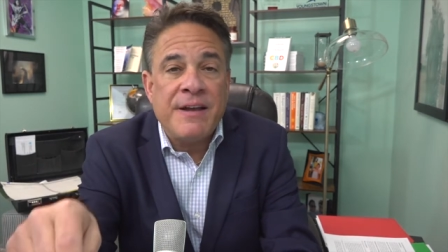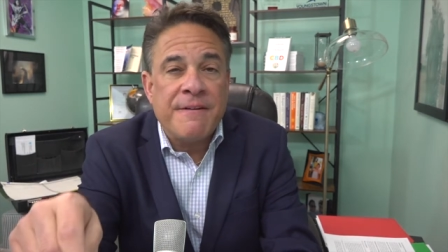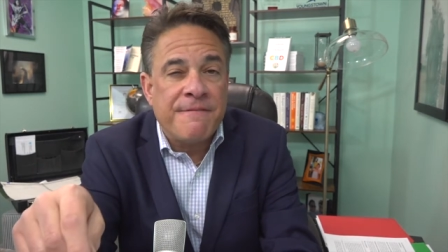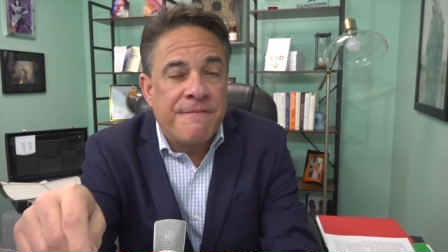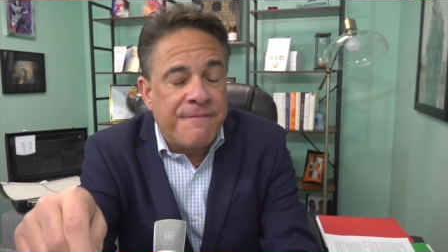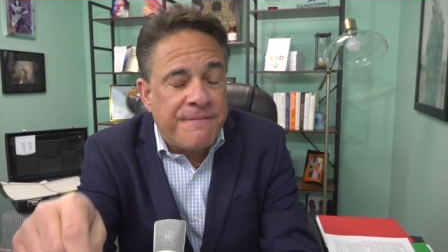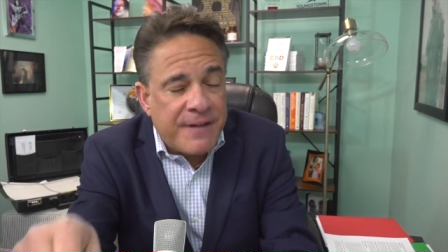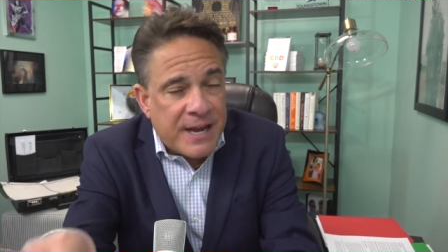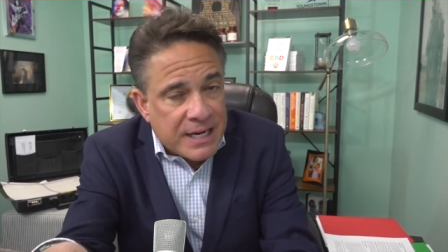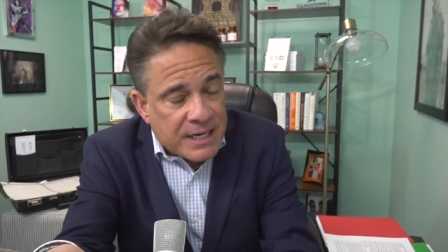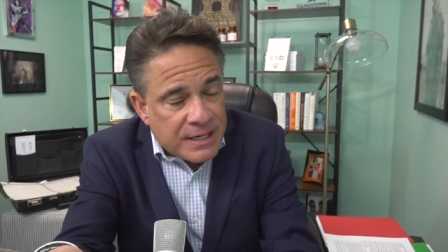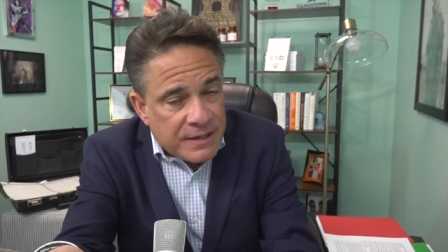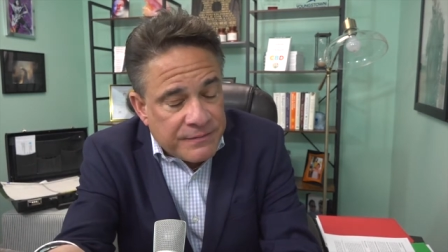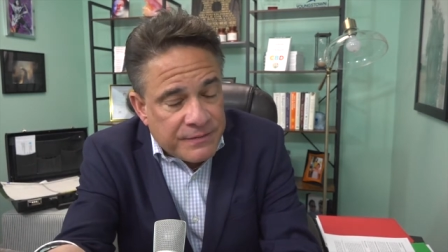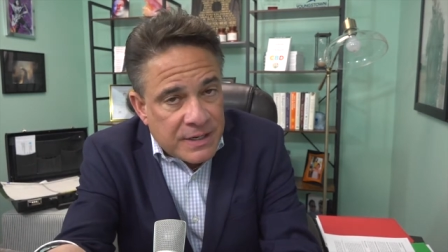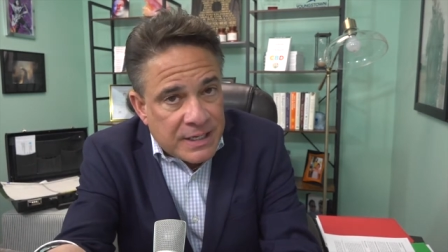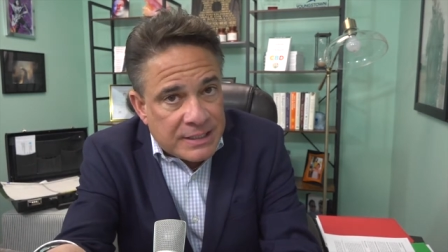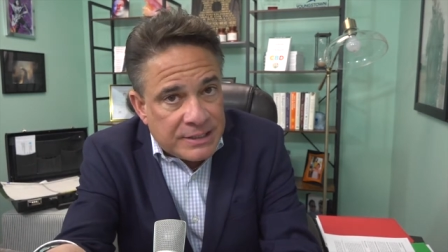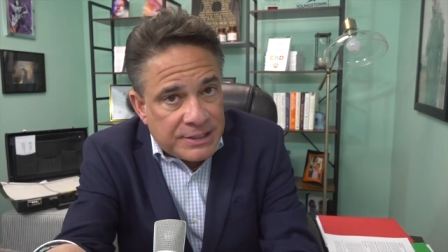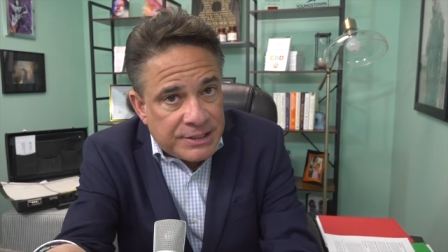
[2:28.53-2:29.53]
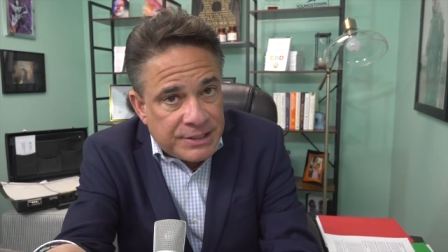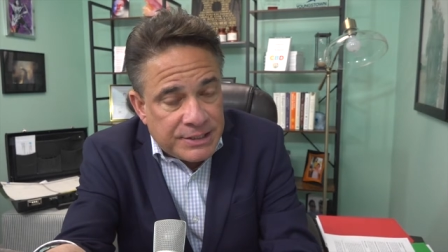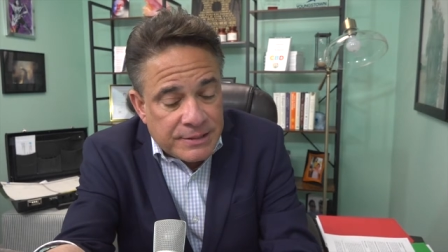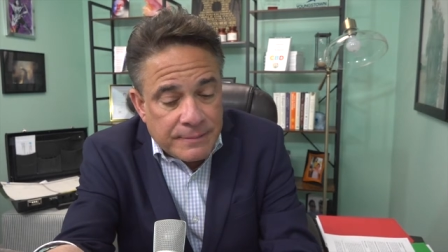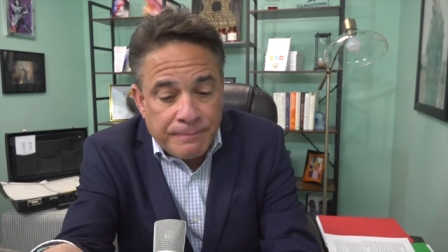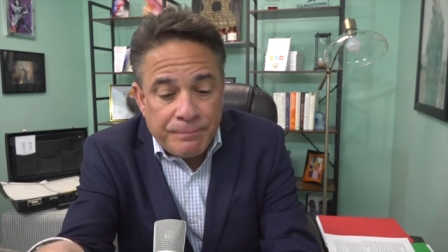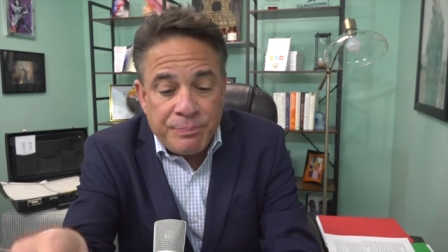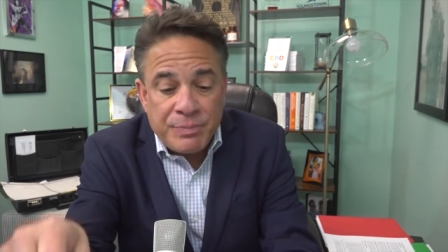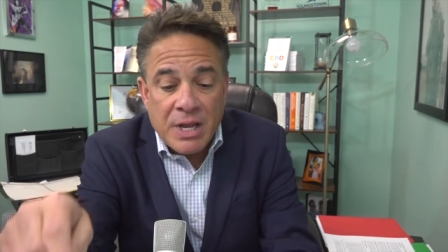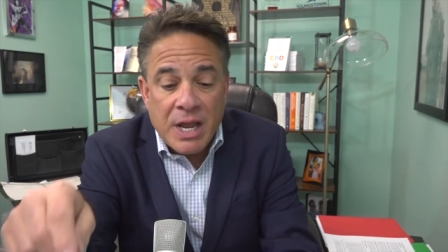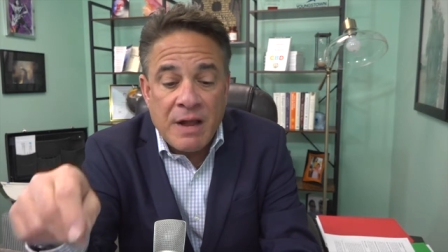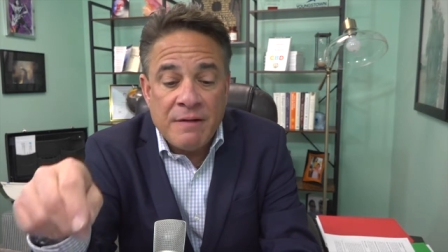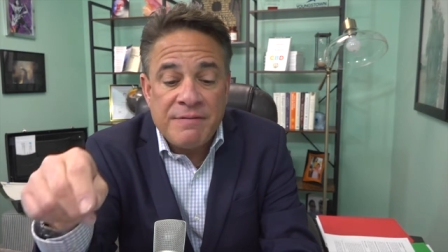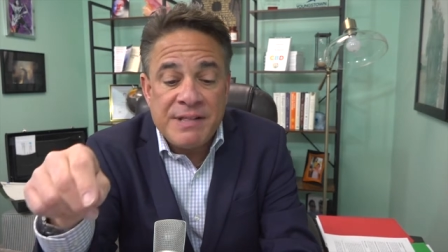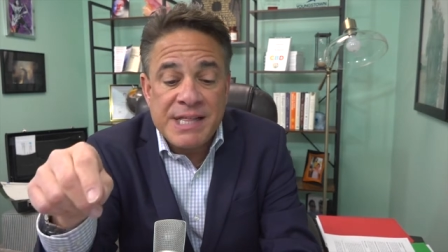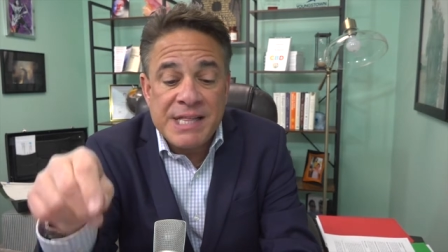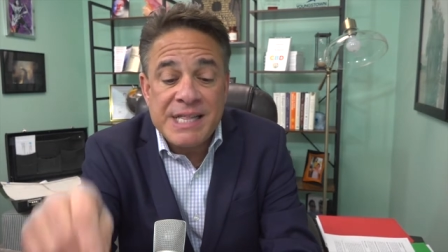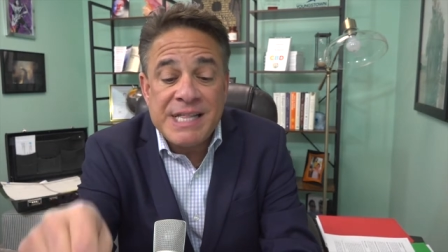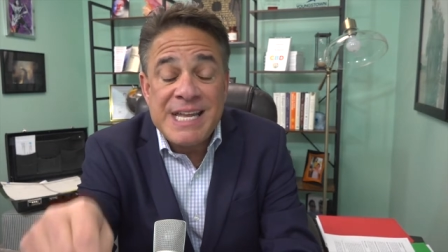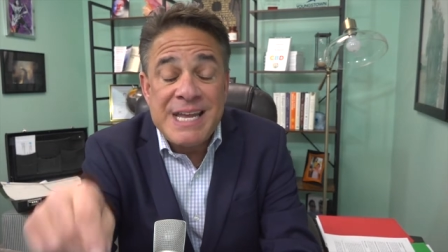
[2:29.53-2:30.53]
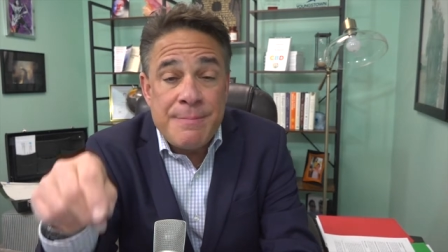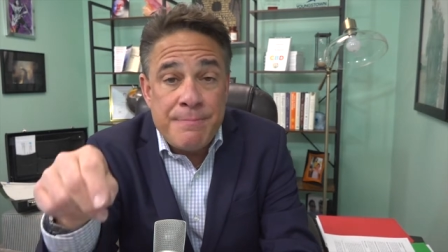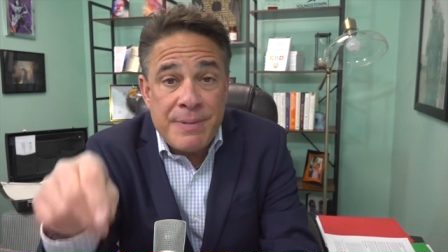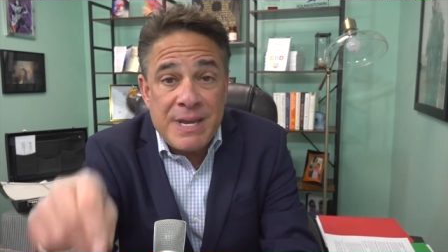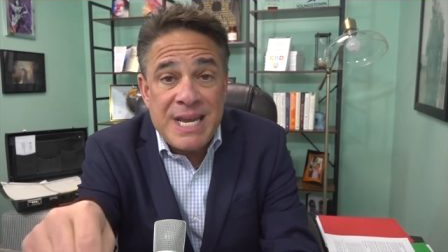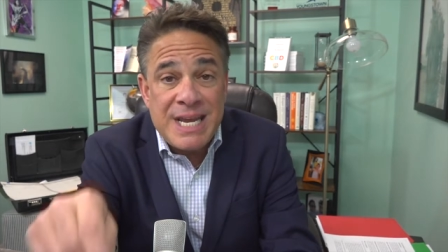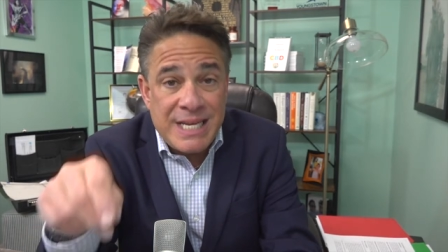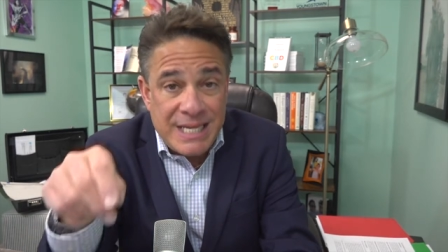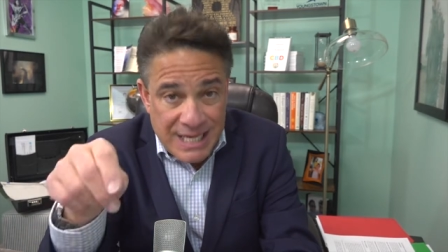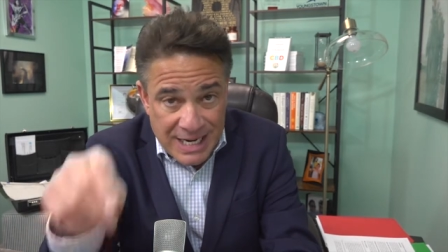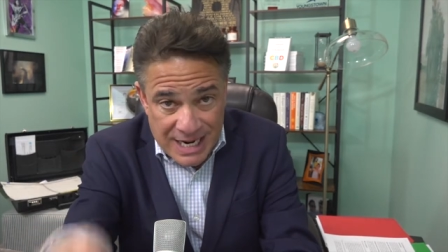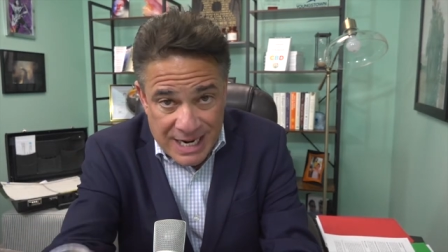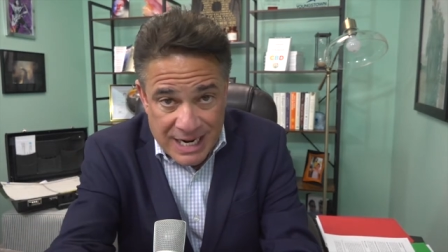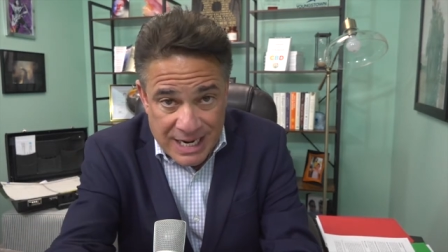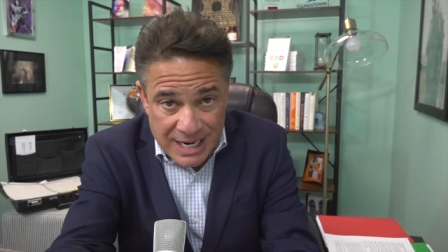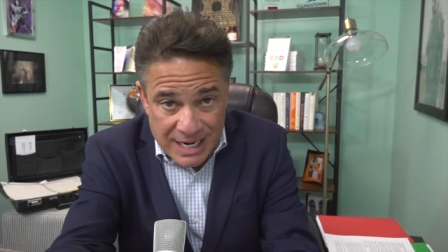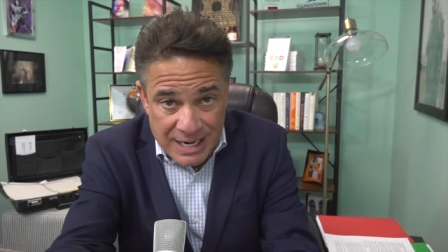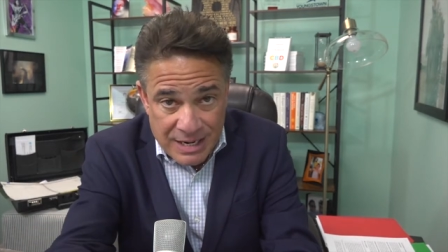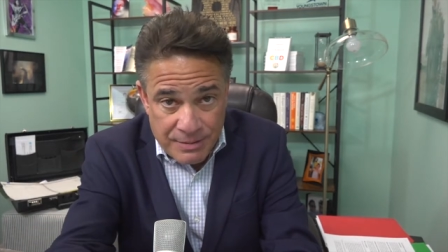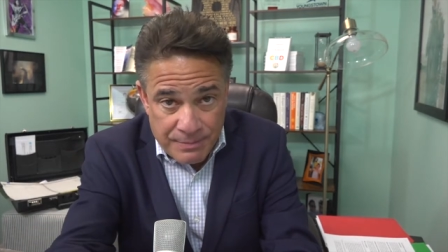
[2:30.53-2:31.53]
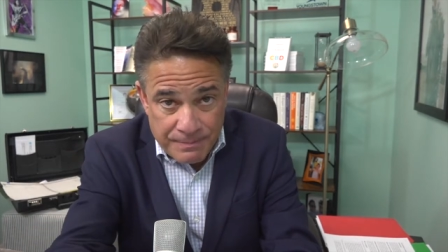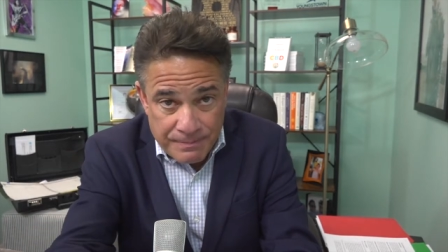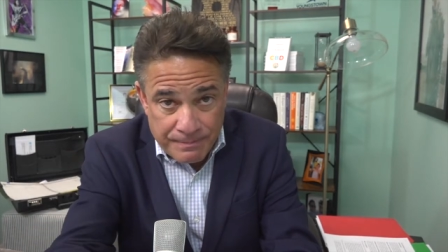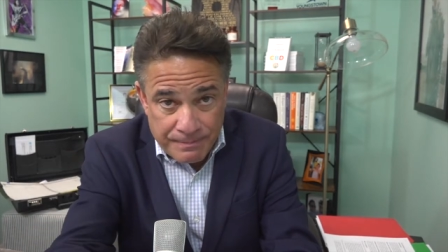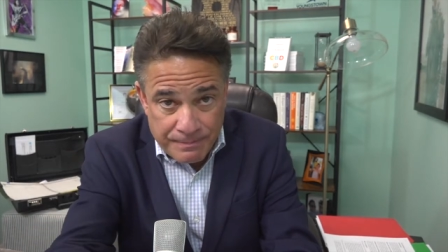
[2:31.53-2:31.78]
effectiveness of C B D,